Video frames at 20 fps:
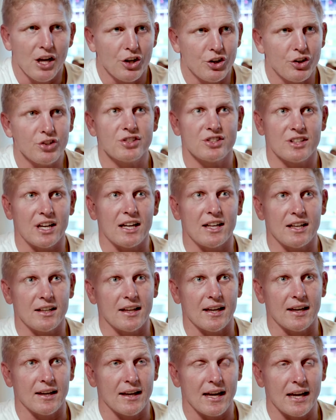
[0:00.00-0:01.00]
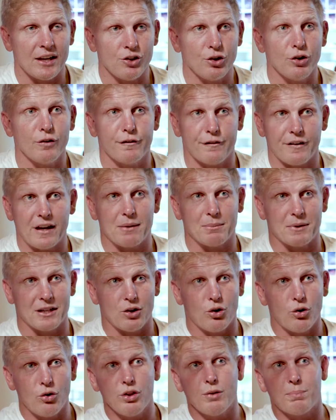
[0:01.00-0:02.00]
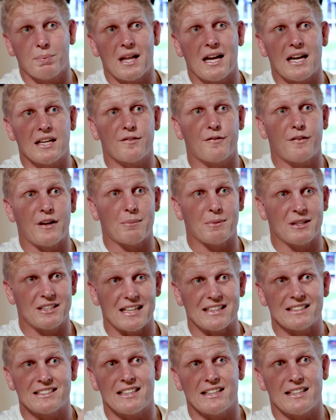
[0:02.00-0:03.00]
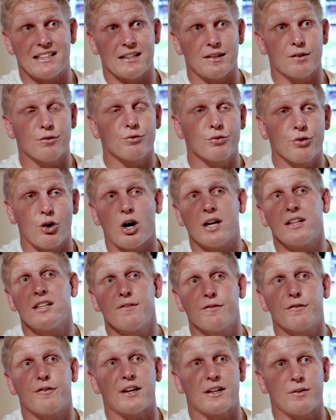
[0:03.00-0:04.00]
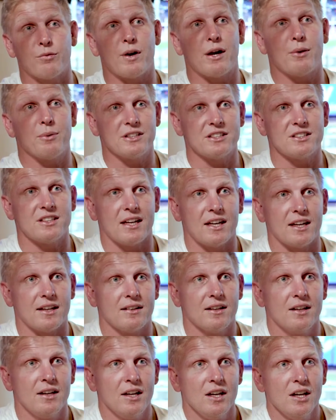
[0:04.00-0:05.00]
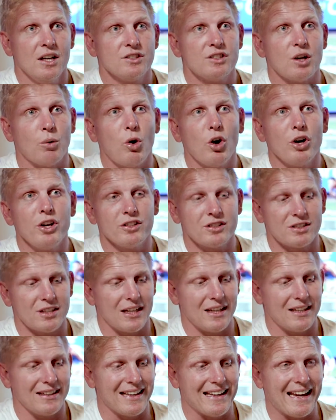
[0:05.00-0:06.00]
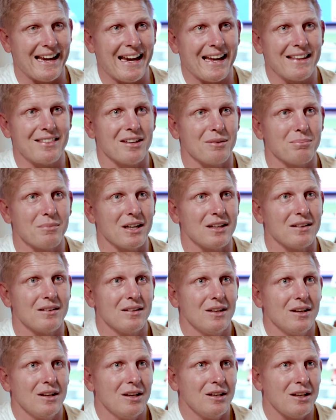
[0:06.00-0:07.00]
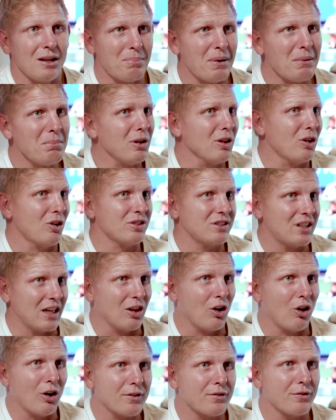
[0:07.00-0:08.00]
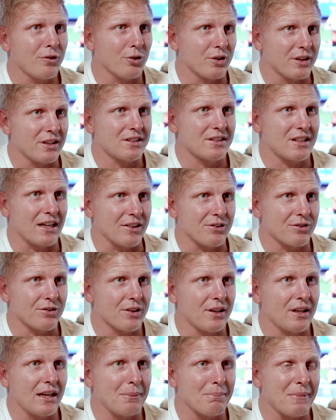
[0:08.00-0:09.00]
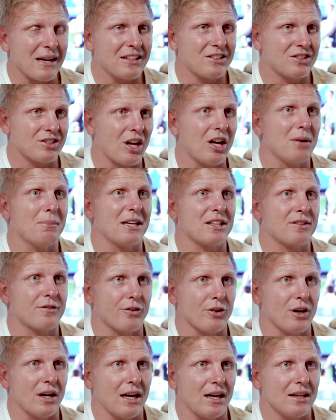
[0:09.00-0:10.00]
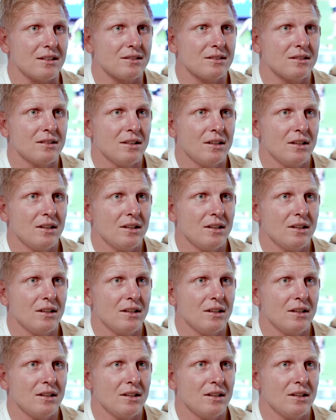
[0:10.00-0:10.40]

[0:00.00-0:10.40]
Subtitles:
You're standing there, and your family, all the players' families are sitting right in front of where we stand. So while you're singing the anthem that people lost their lives for in this country, it means so much for us.